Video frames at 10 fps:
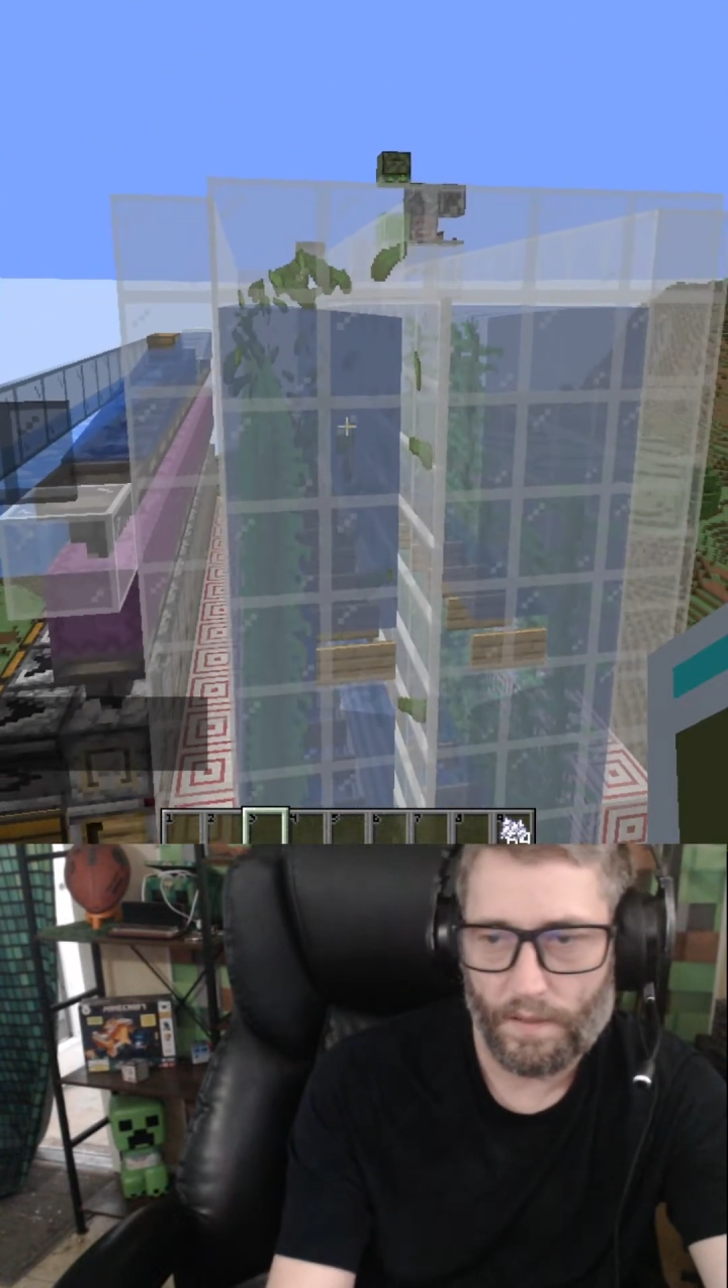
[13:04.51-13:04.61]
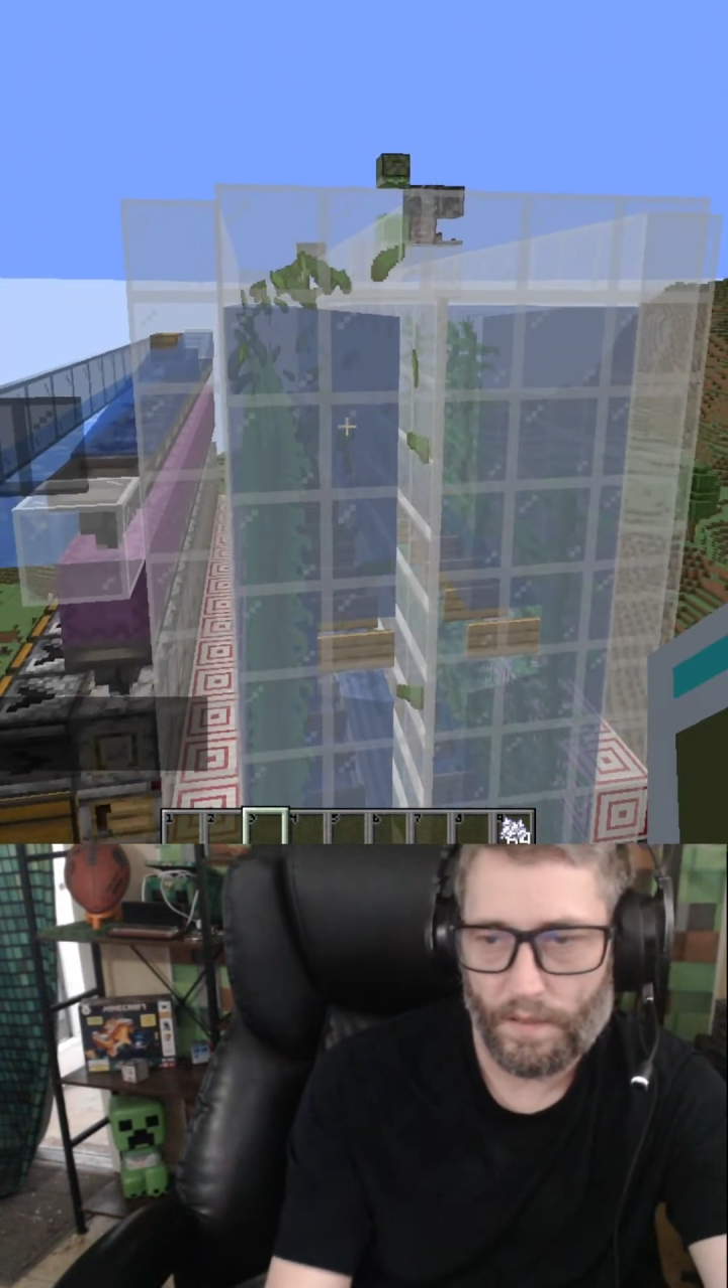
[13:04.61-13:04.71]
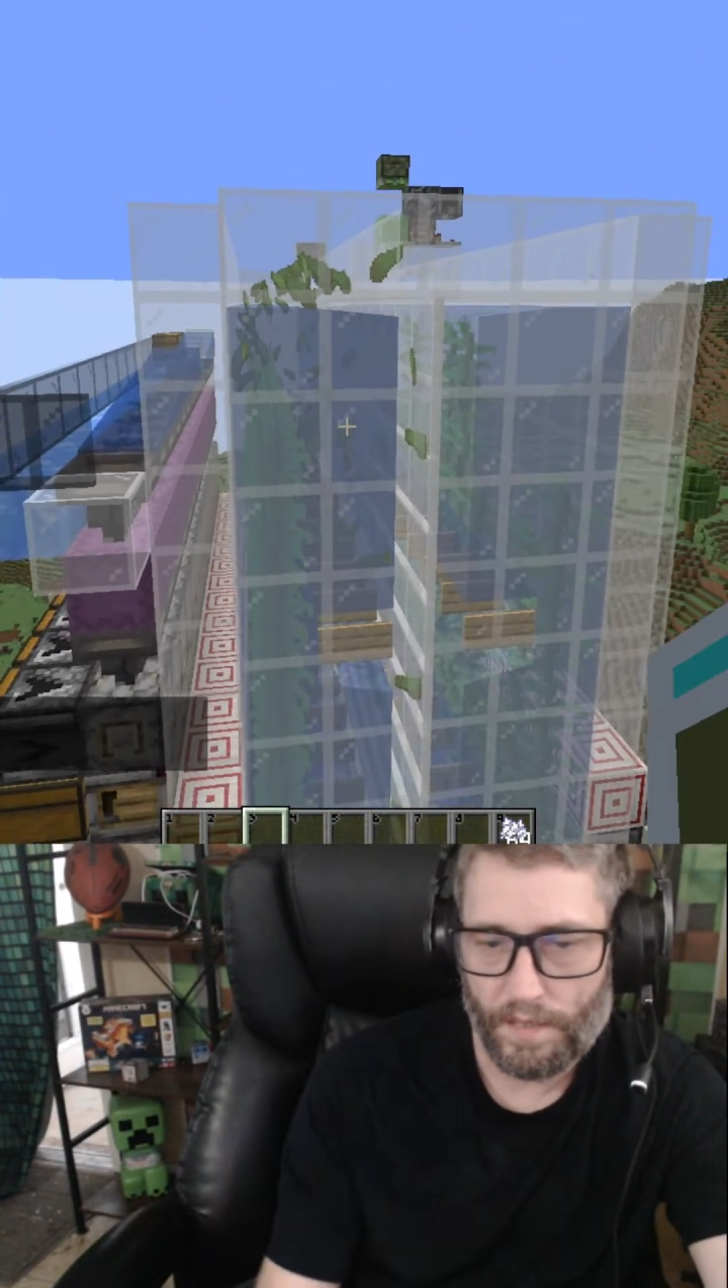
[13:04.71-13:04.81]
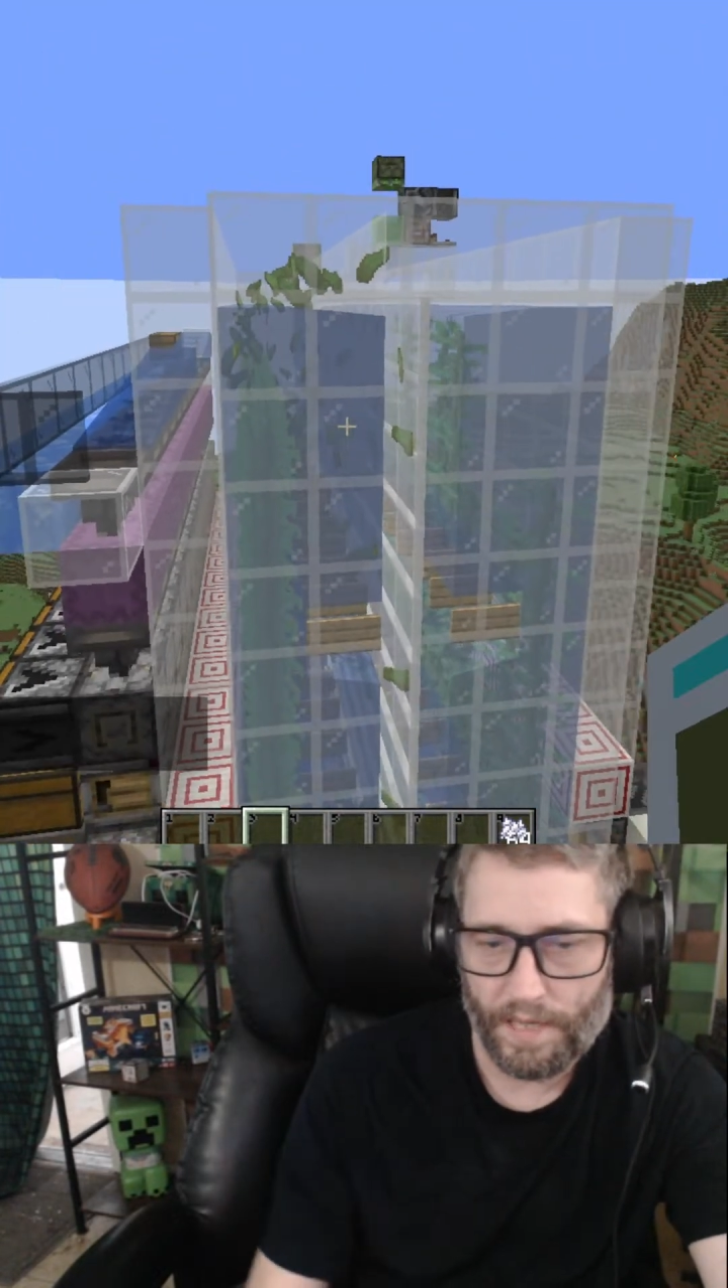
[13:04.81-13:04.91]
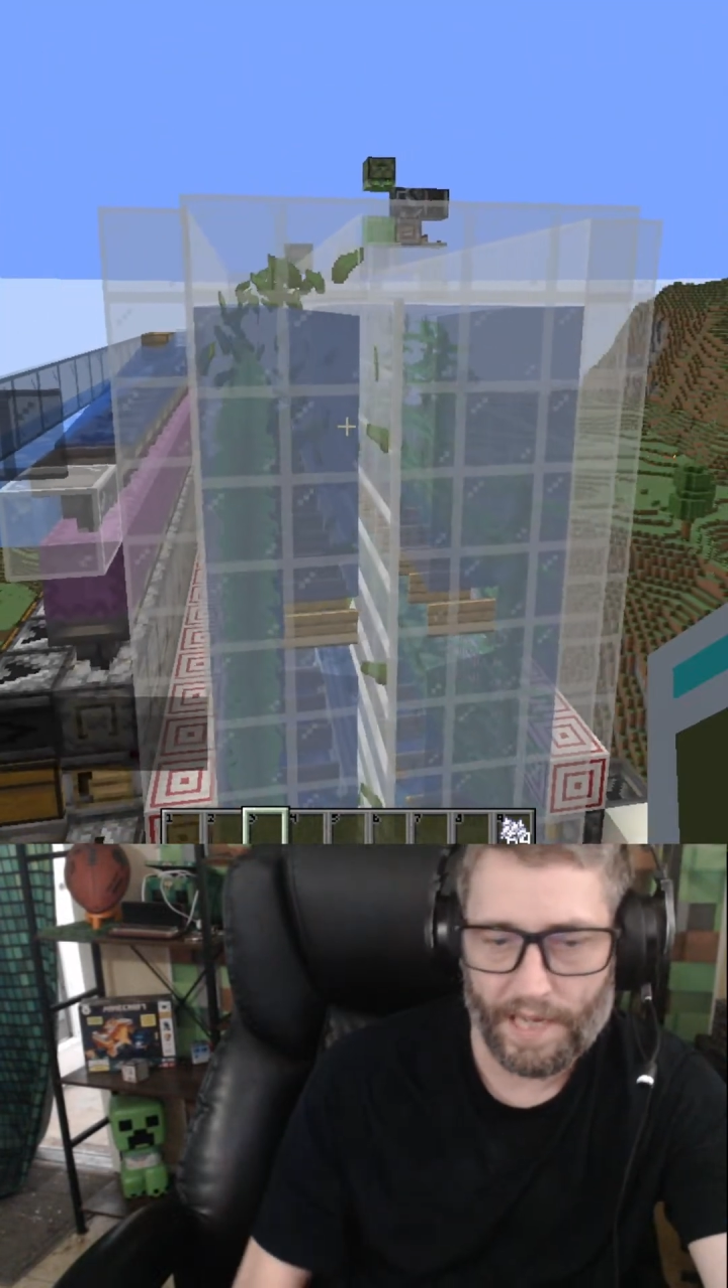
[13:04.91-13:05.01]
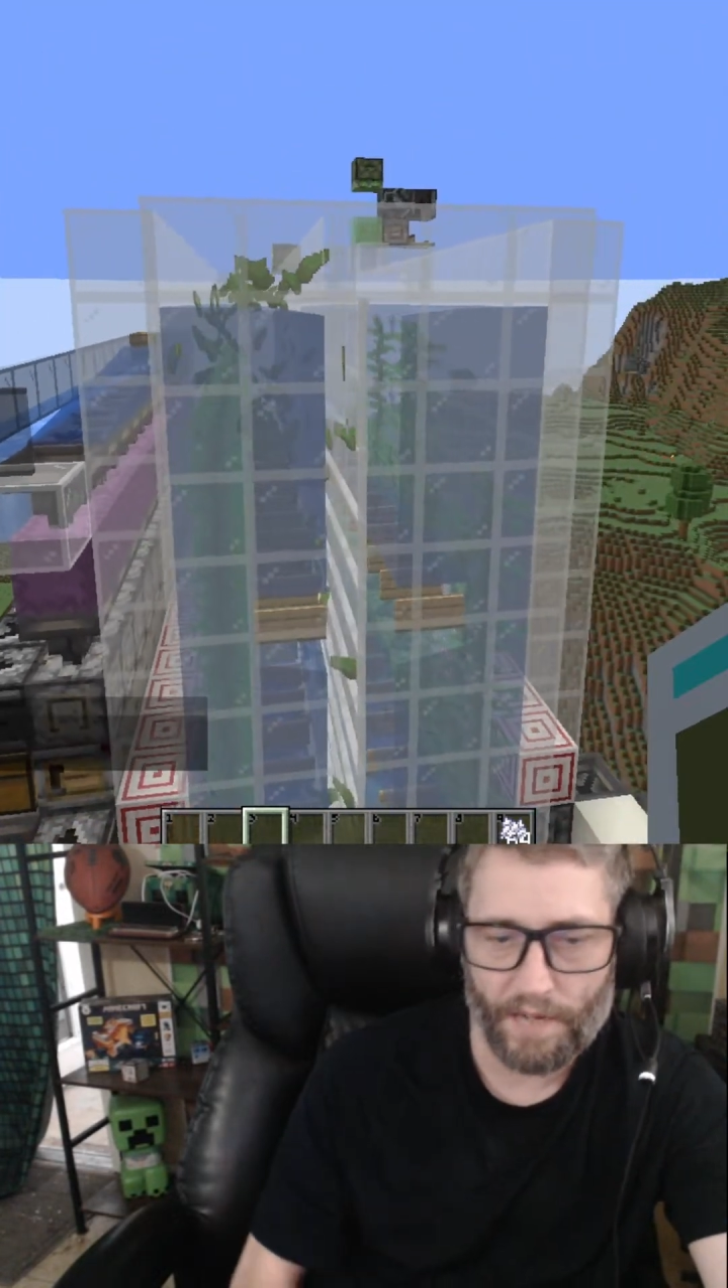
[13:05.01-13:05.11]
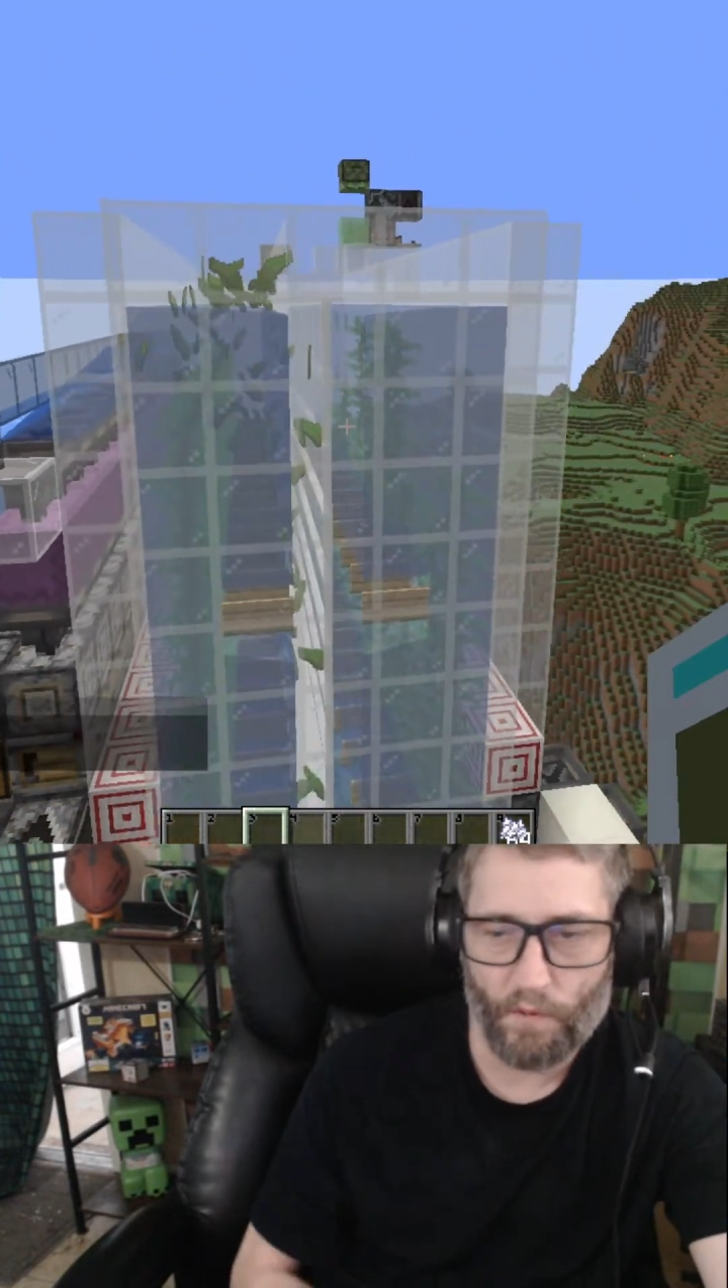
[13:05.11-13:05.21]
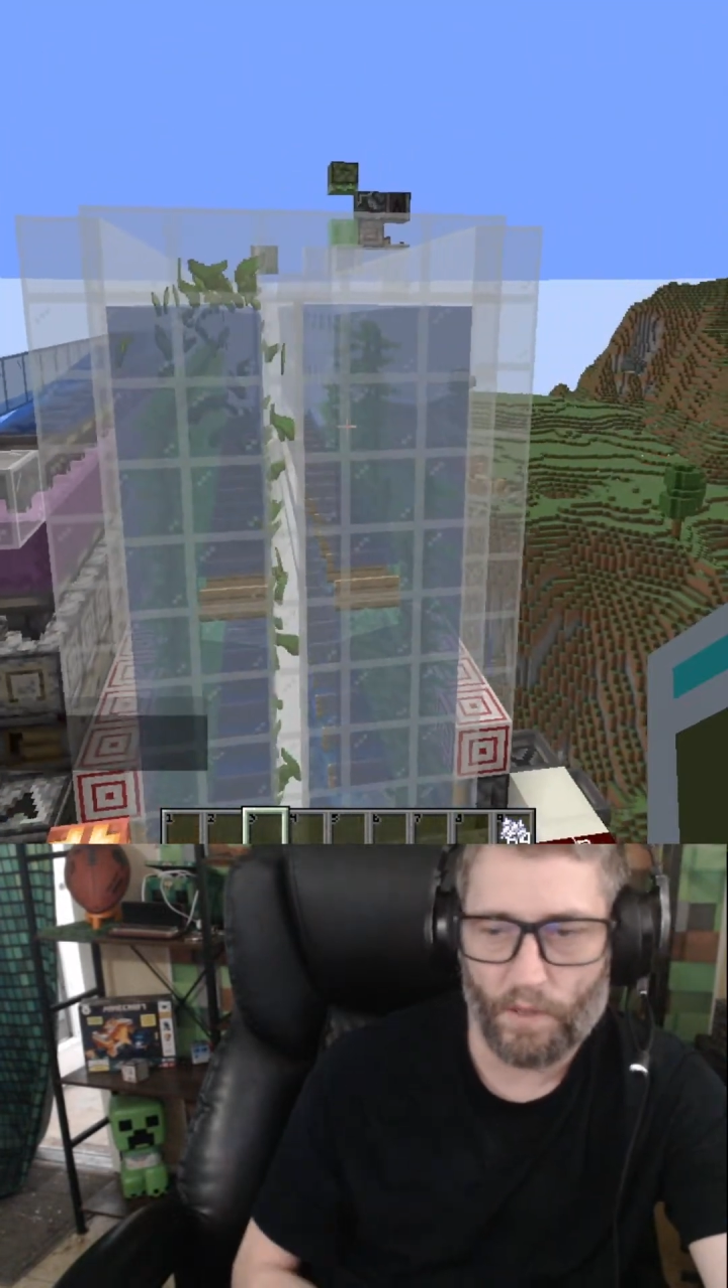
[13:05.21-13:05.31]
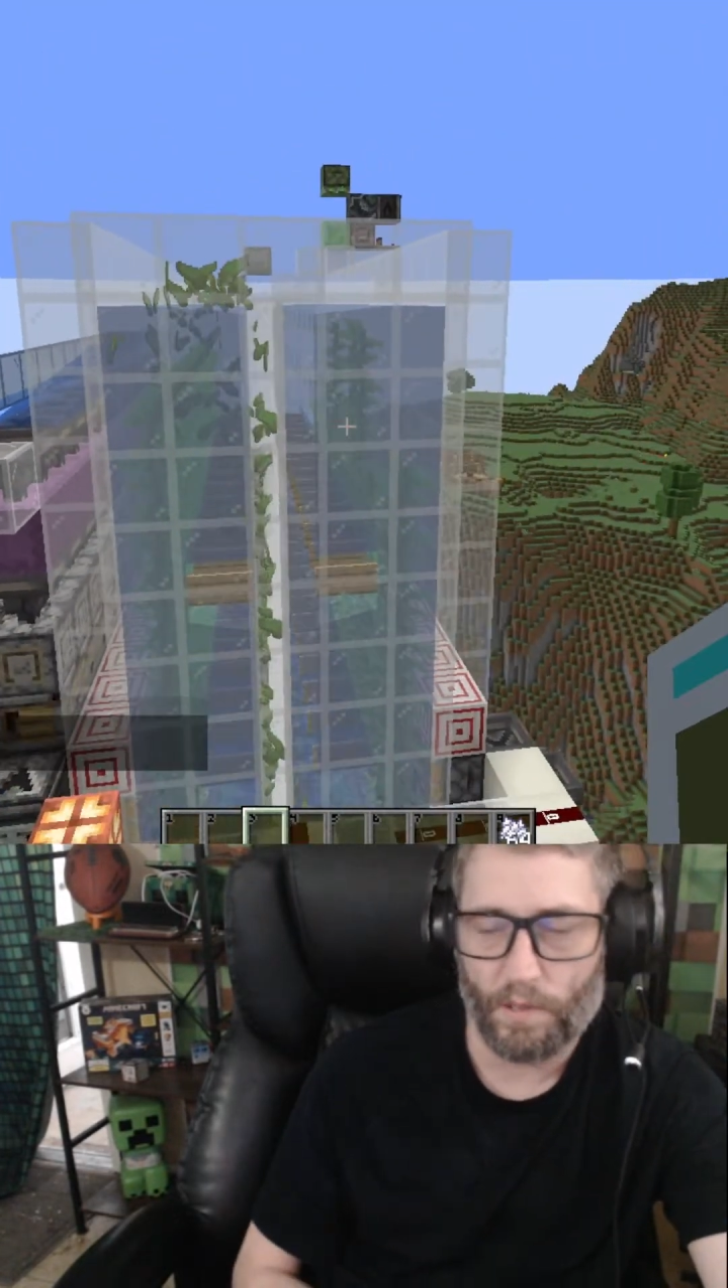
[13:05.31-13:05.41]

You can't avoid the